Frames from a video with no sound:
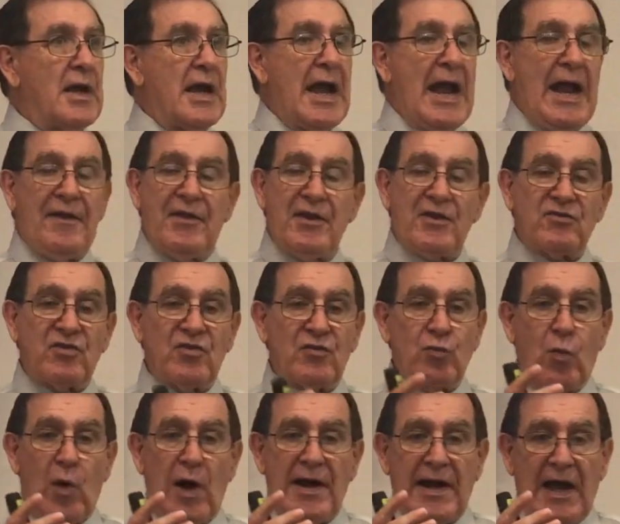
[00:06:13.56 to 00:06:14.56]
And this is
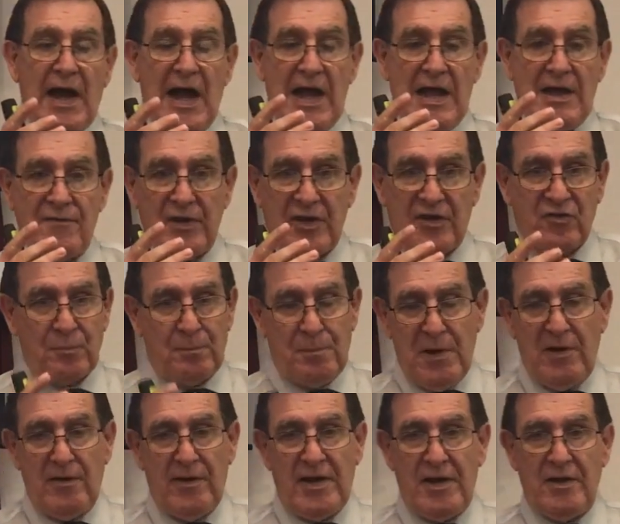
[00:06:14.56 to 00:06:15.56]
what I have
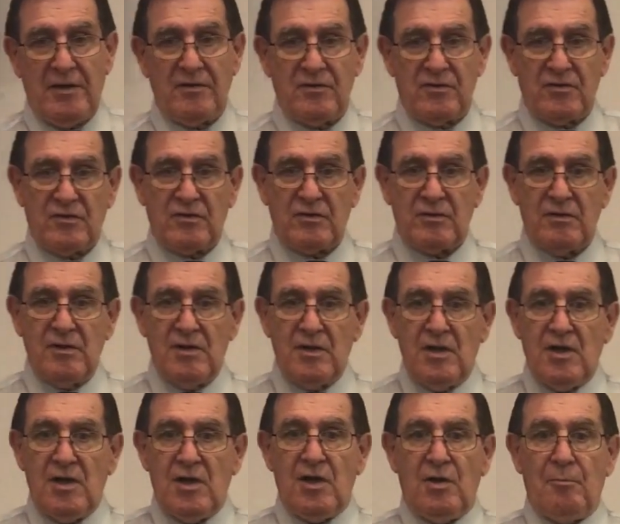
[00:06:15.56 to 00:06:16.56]
experienced,
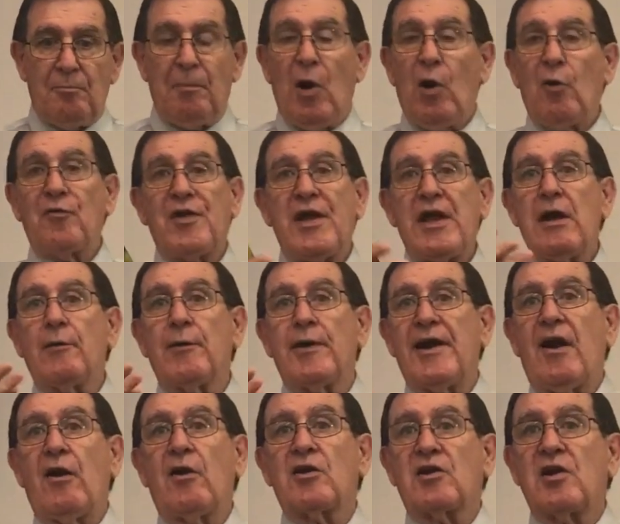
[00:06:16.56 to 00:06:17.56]
both here in
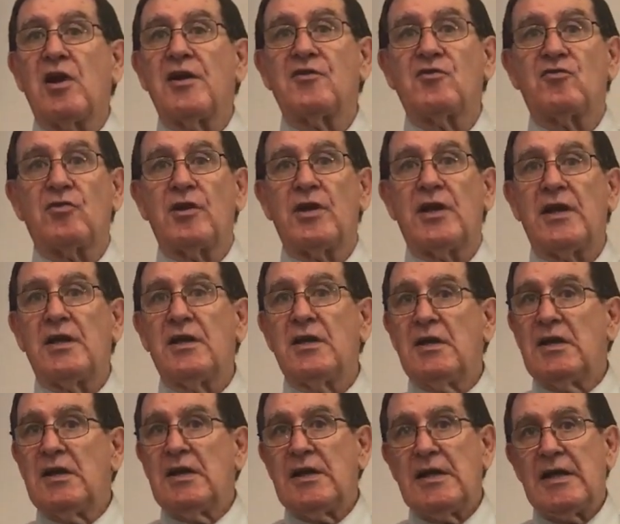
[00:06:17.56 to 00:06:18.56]
our country
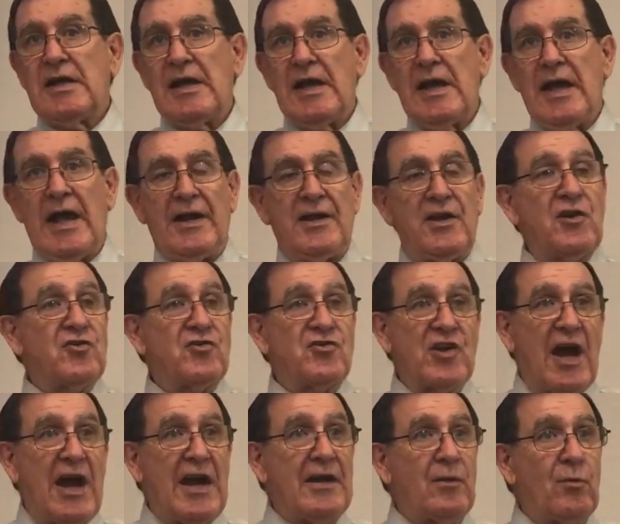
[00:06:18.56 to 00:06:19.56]
and in
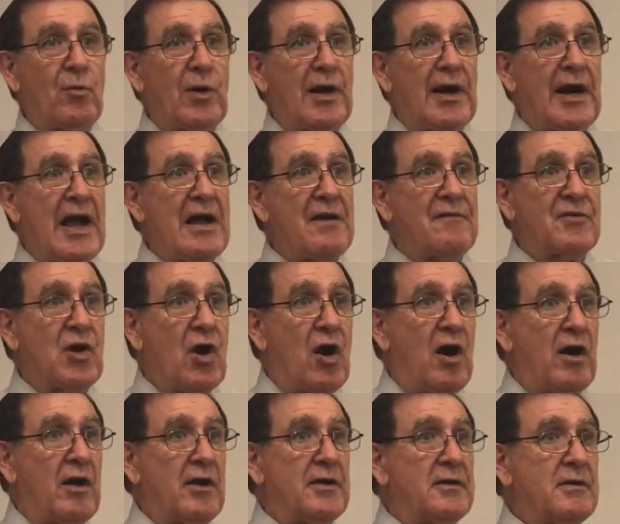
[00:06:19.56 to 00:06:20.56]
China where I have
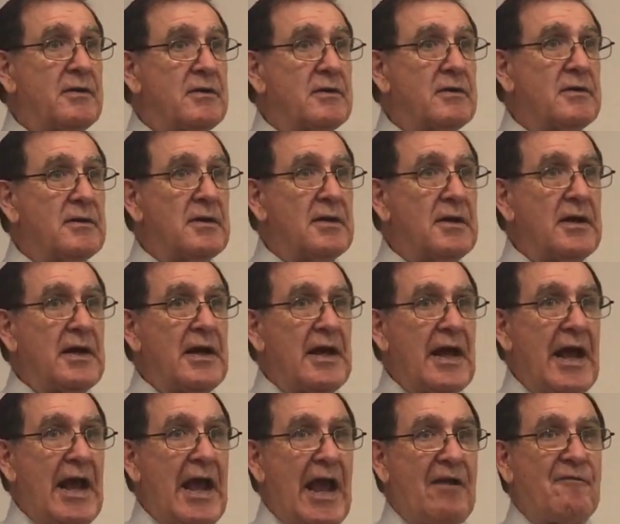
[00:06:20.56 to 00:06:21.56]
gone,
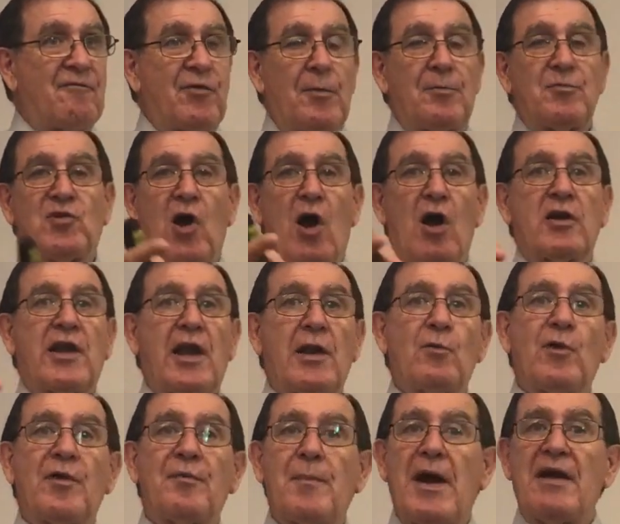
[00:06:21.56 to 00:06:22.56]
and from talking
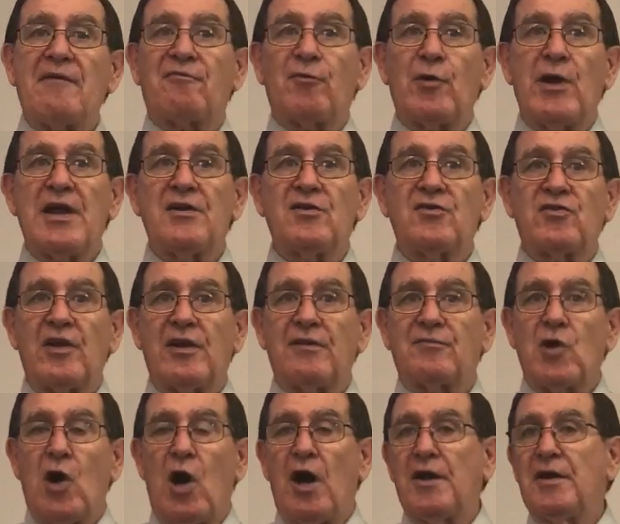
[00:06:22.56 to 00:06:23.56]
with my friends that have
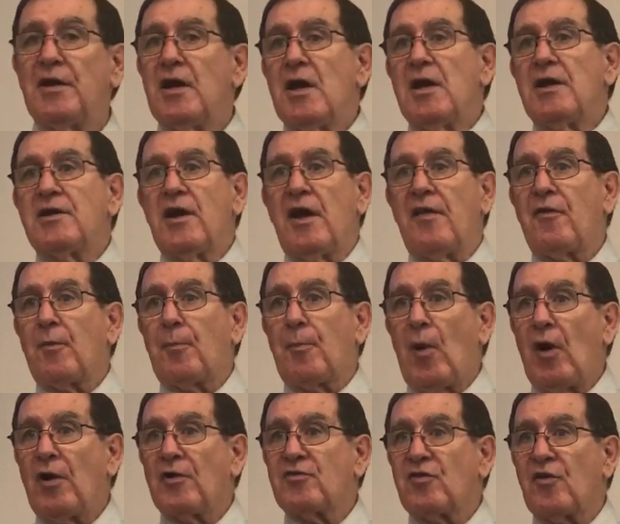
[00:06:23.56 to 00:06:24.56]
gone to other
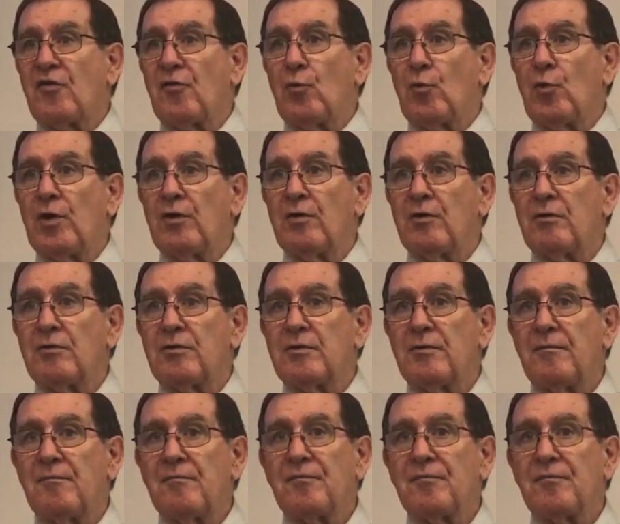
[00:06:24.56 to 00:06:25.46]
parts of the world.